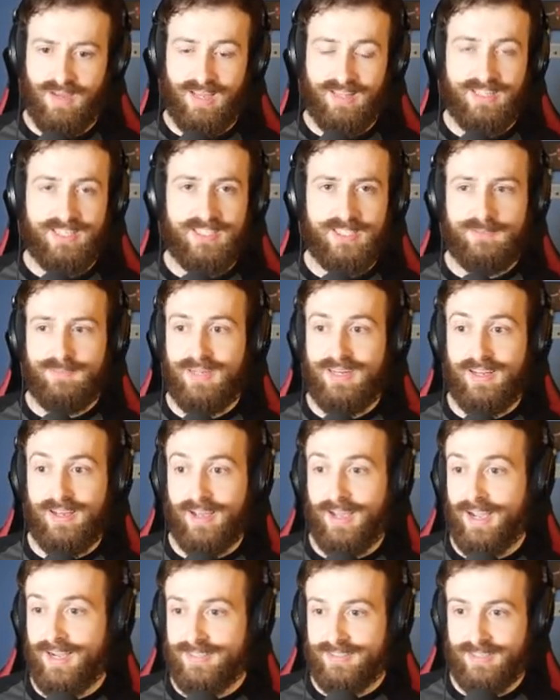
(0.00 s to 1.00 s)
Man, this has been a
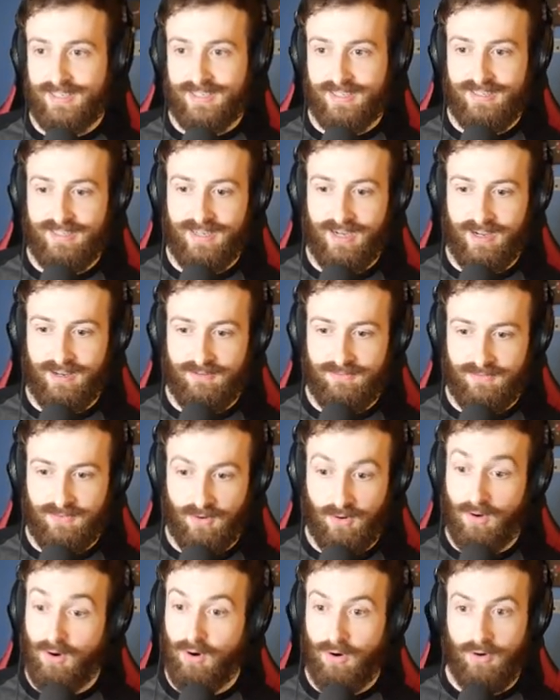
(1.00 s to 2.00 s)
hectic night
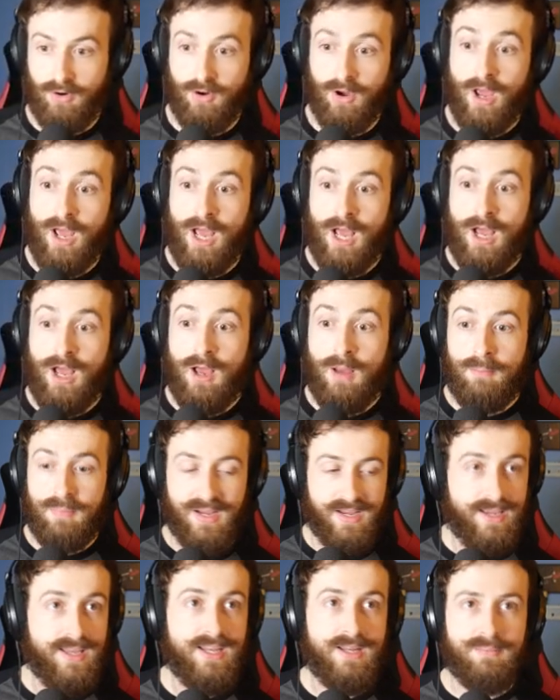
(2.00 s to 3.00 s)
for our
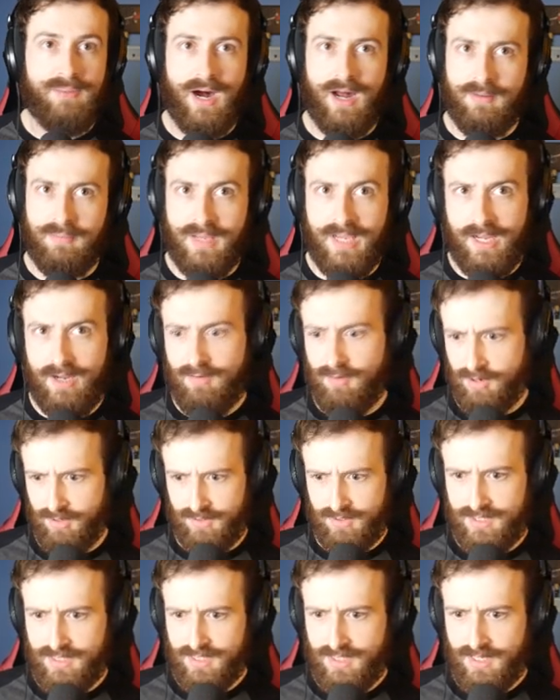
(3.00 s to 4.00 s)
Bikini Bottom
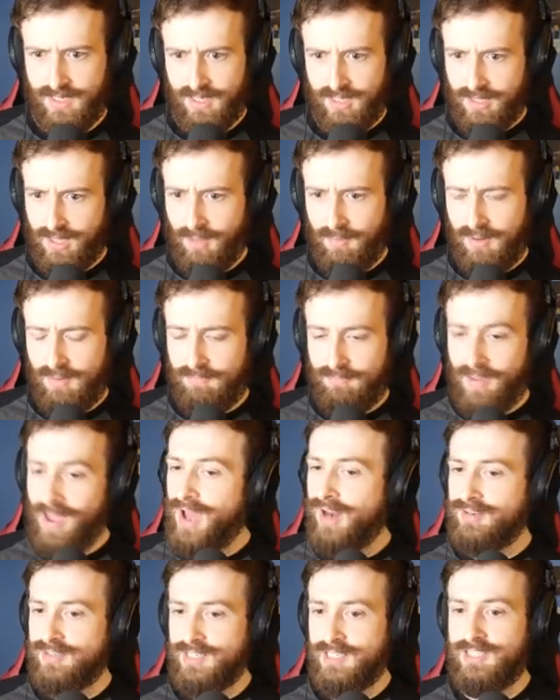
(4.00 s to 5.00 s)
heroes. They've been
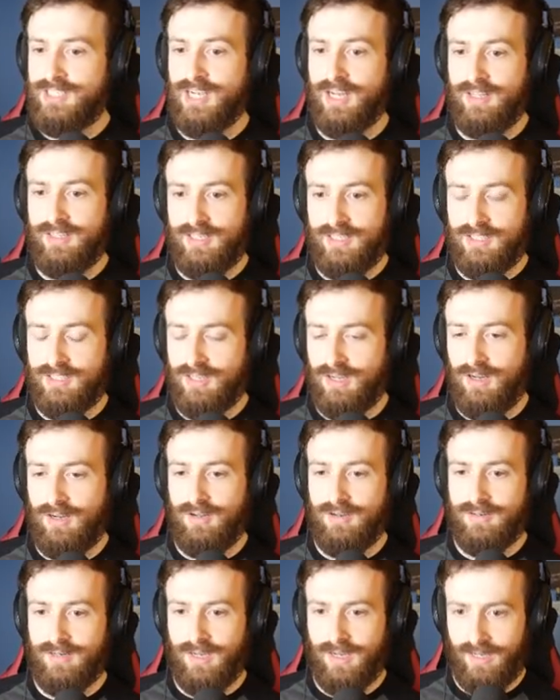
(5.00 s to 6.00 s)
battling Jellions
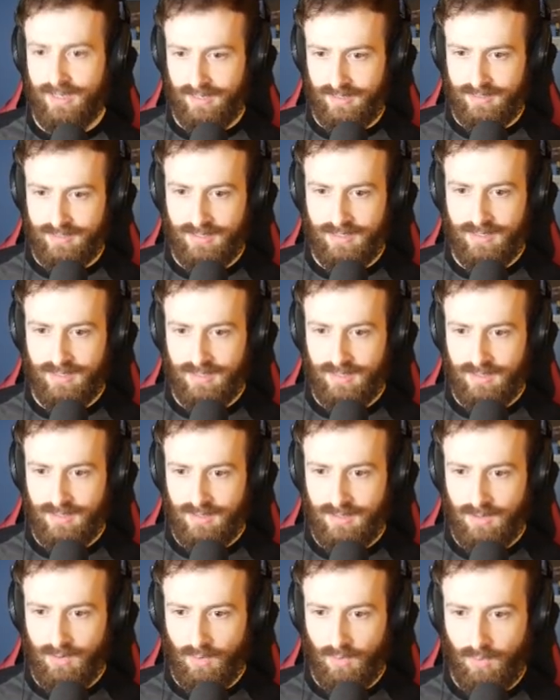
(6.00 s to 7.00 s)
all night.
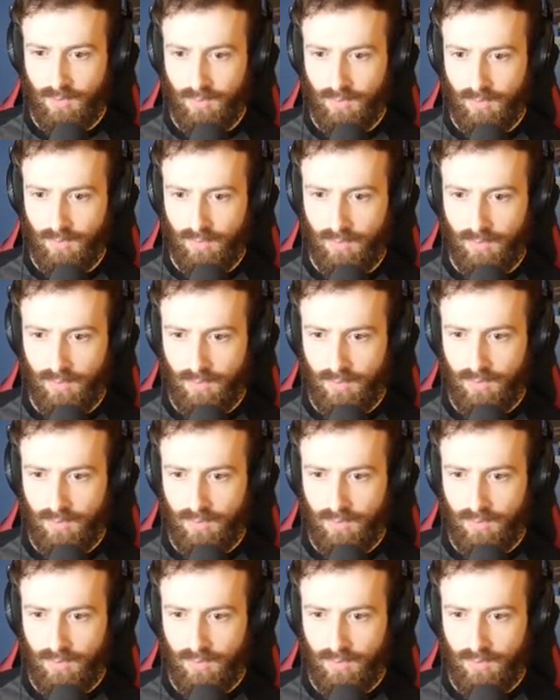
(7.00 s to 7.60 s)
Ooh.